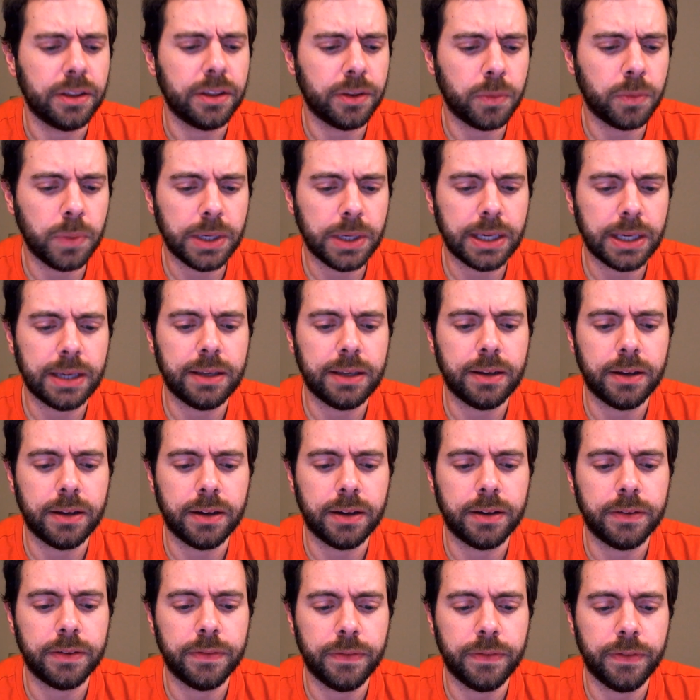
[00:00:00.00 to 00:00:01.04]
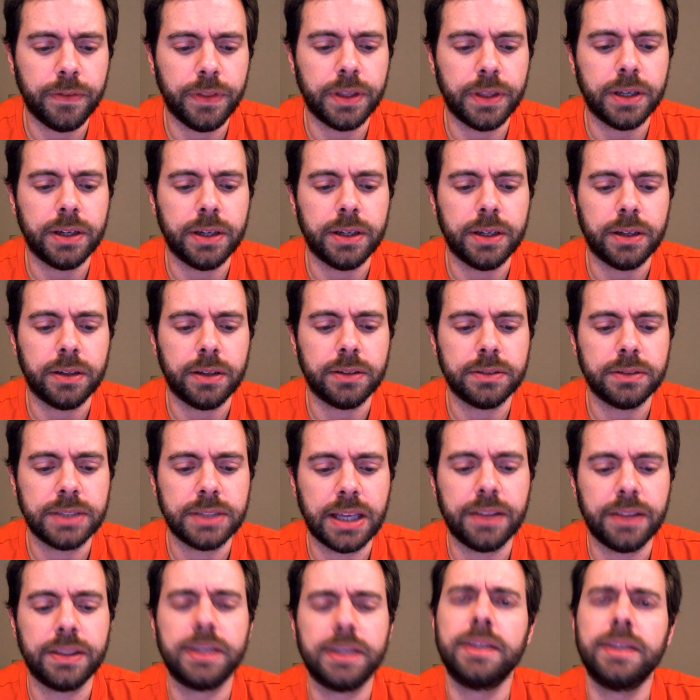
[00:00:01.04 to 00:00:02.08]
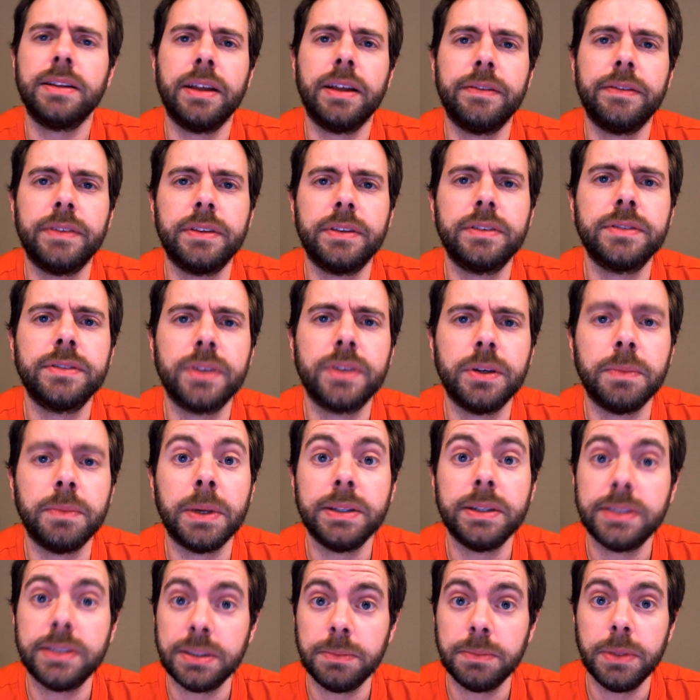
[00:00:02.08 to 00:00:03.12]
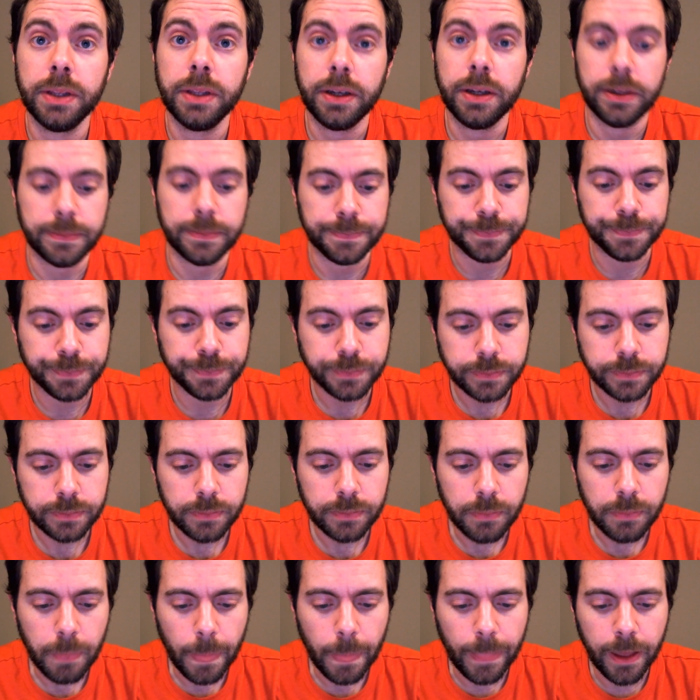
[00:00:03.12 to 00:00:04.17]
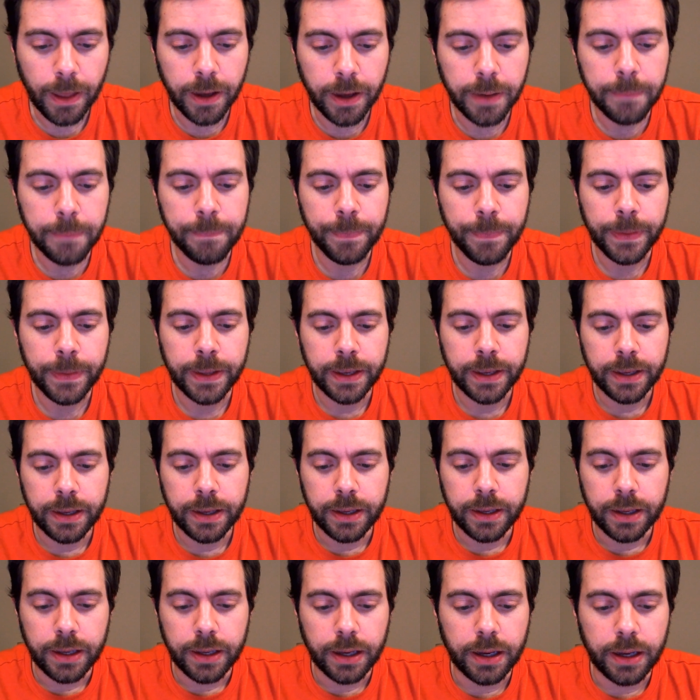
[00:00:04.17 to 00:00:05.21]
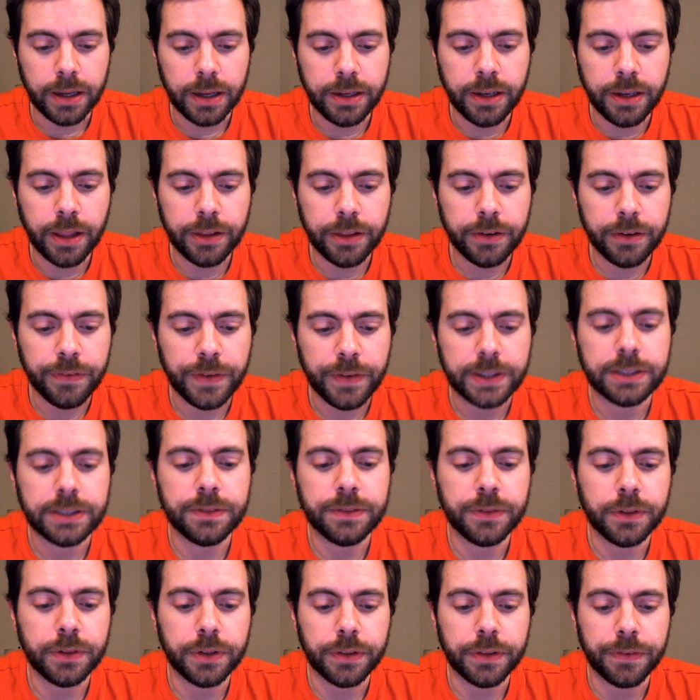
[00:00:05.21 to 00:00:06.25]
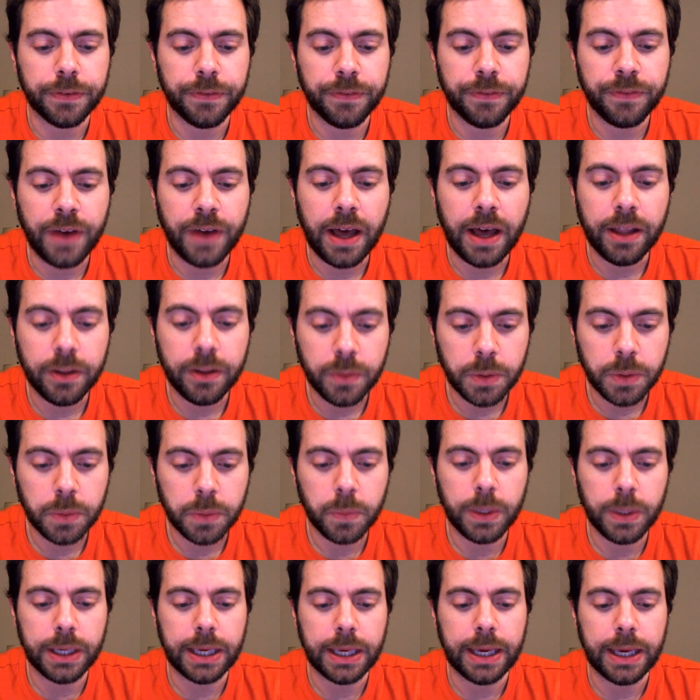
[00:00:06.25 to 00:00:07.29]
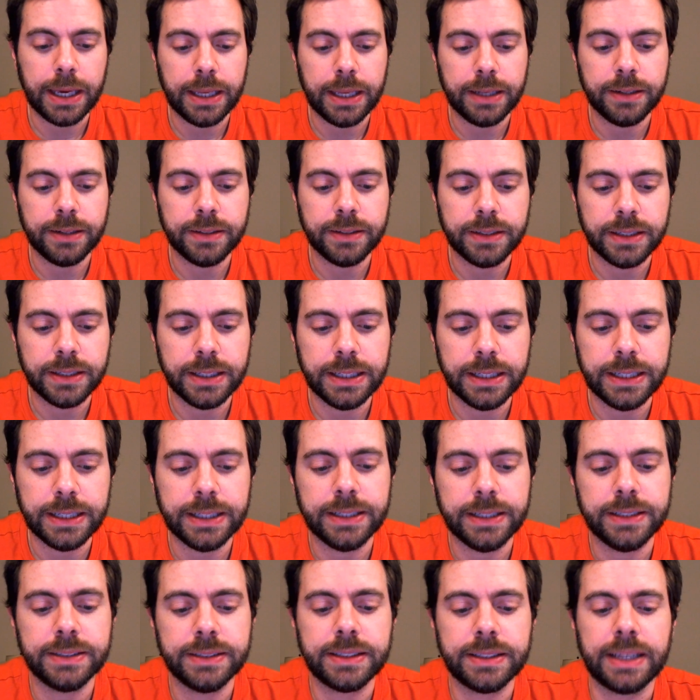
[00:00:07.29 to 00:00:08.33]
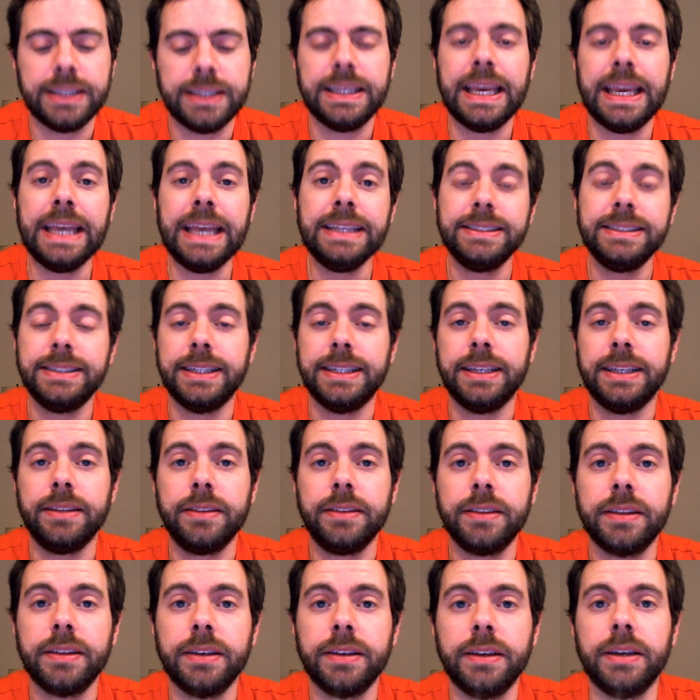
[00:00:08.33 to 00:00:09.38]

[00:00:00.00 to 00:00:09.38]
the weekend of the 10th and 11th, so you might see me there. Um, another festival the following weekend is on the 18th,